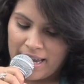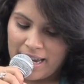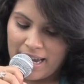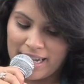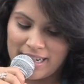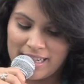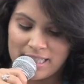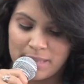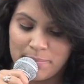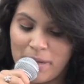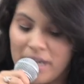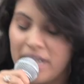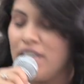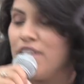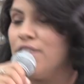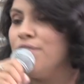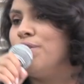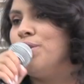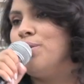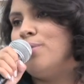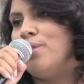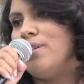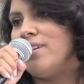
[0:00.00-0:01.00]
And as many
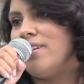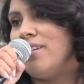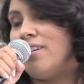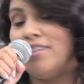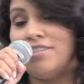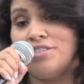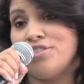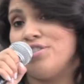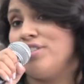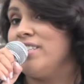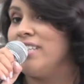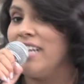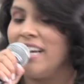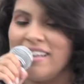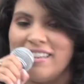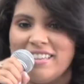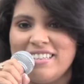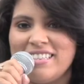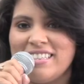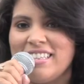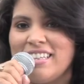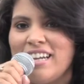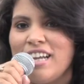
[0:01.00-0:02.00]
of you understand
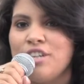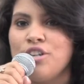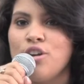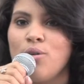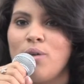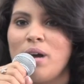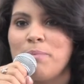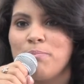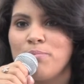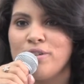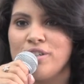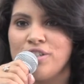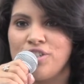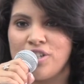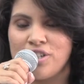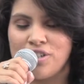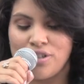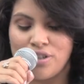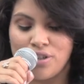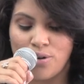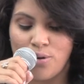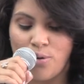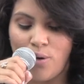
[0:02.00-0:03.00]
this, and I know I'm preaching
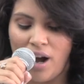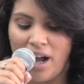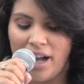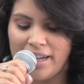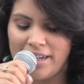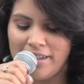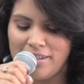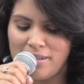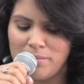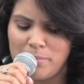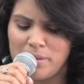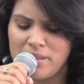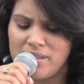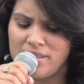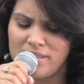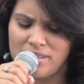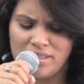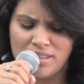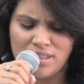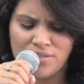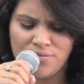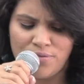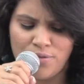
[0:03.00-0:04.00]
to the choir, but
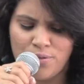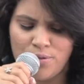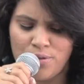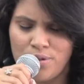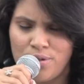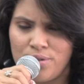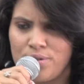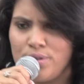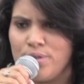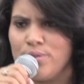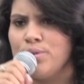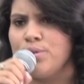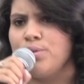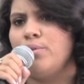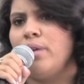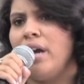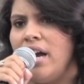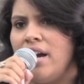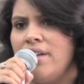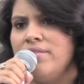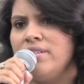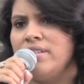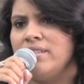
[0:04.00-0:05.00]
this is for those who
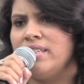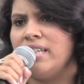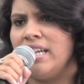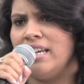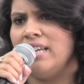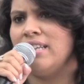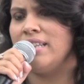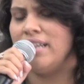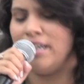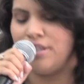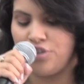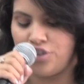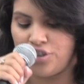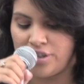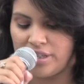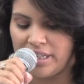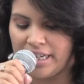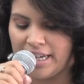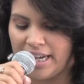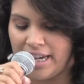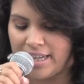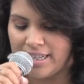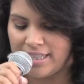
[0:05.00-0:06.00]
haven't taken that
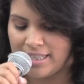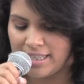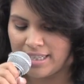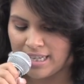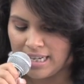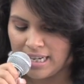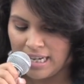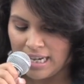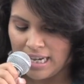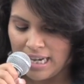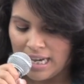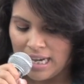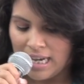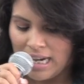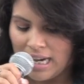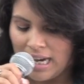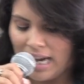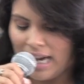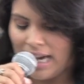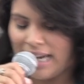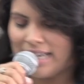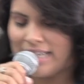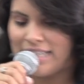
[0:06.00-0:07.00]
journey yet.
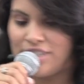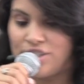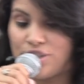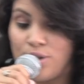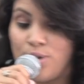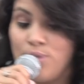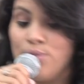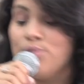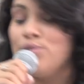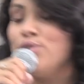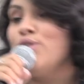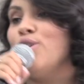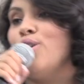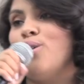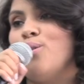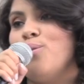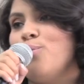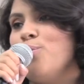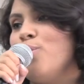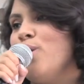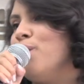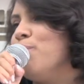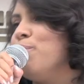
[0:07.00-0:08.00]
I don't know
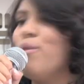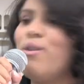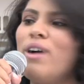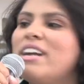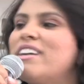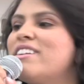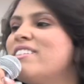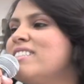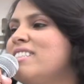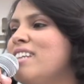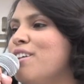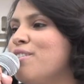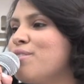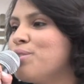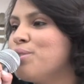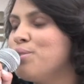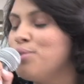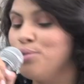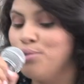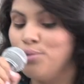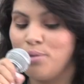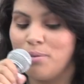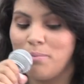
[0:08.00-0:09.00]
what more I could tell
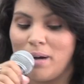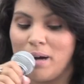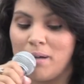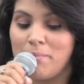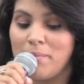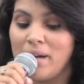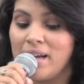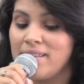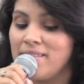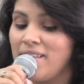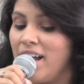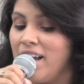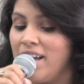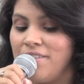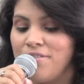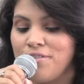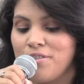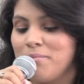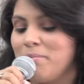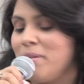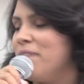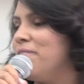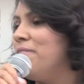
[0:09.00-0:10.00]
you about my life
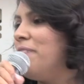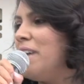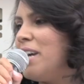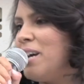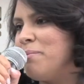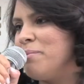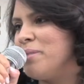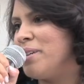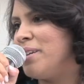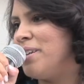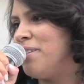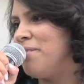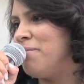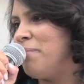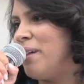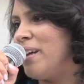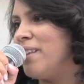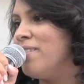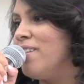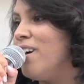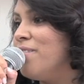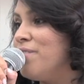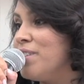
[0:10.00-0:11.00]
or my family and
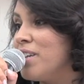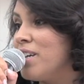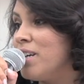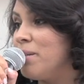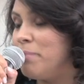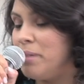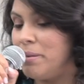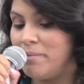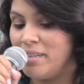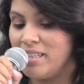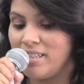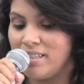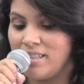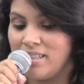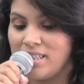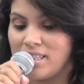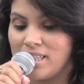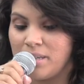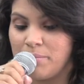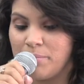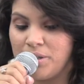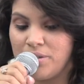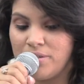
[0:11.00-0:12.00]
my love and commitment to this
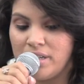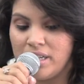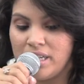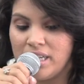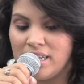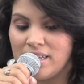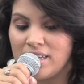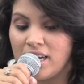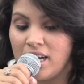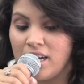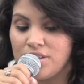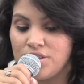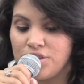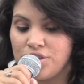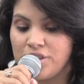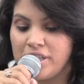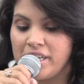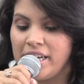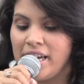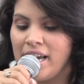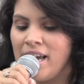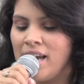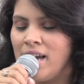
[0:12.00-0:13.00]
community and
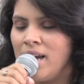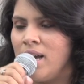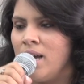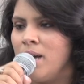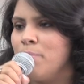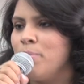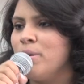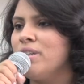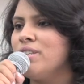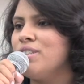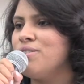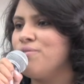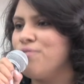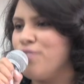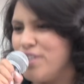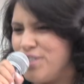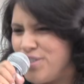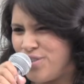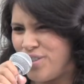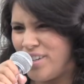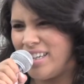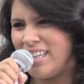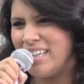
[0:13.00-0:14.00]
country, but it's
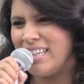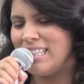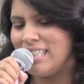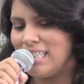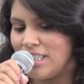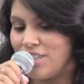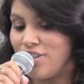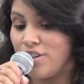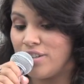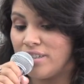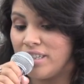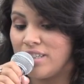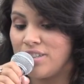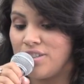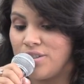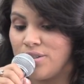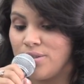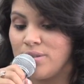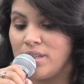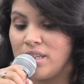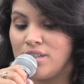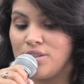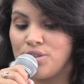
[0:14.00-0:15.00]
frustrating and disheartening to
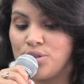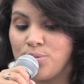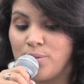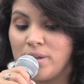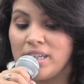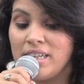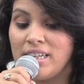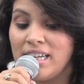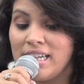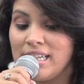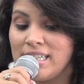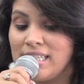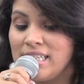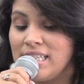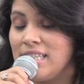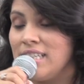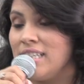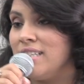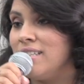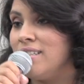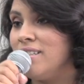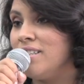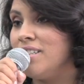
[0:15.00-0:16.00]
know that in
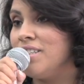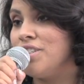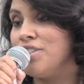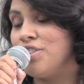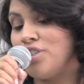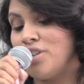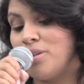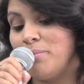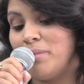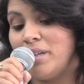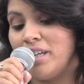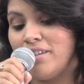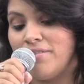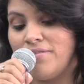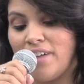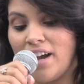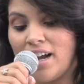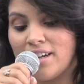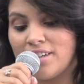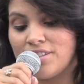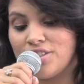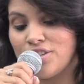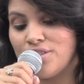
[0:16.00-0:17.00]
2019, the determining
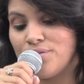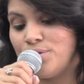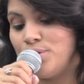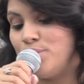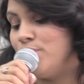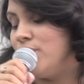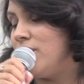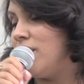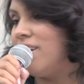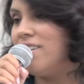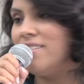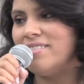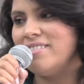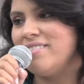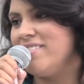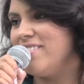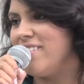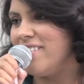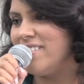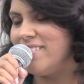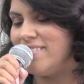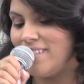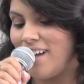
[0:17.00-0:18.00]
factor of who does and
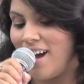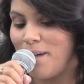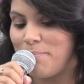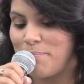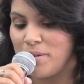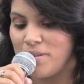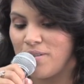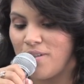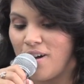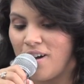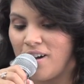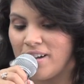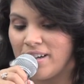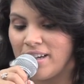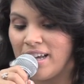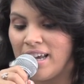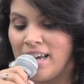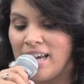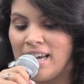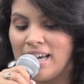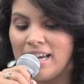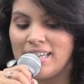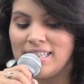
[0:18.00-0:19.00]
does not belong
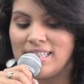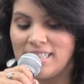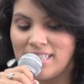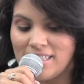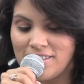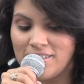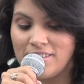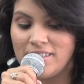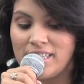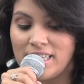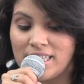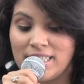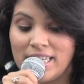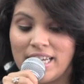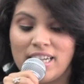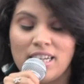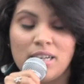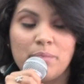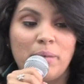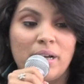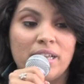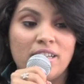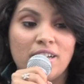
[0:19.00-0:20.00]
is still
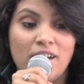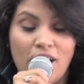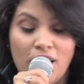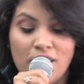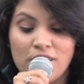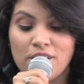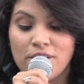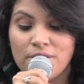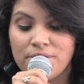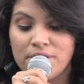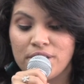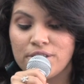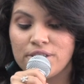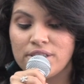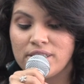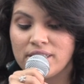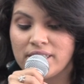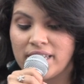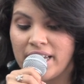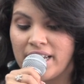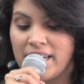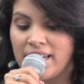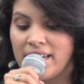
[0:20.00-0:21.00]
dictated by the color of their
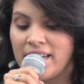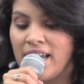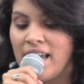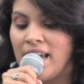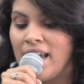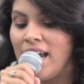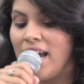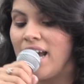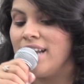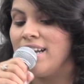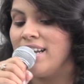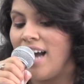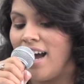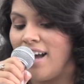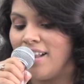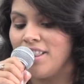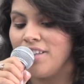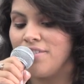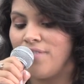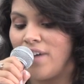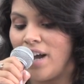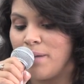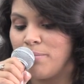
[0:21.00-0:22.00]
skin and not
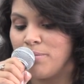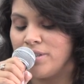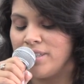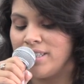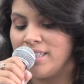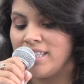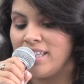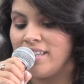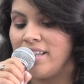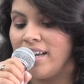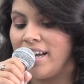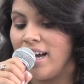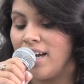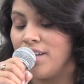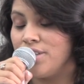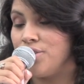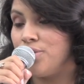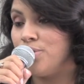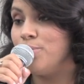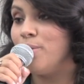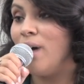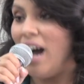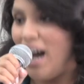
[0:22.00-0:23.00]
the vibrancy they add
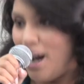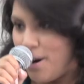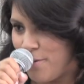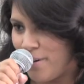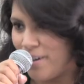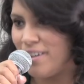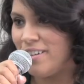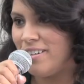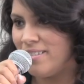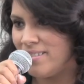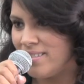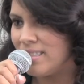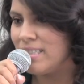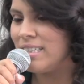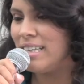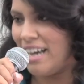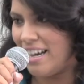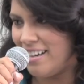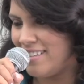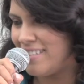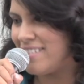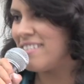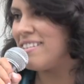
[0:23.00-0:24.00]
to
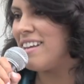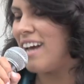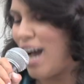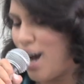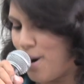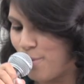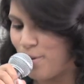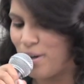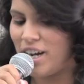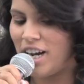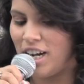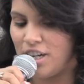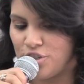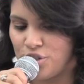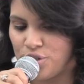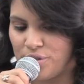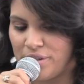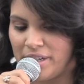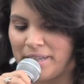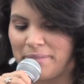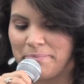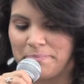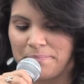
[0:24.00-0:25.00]
our
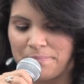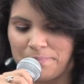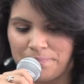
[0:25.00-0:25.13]
country.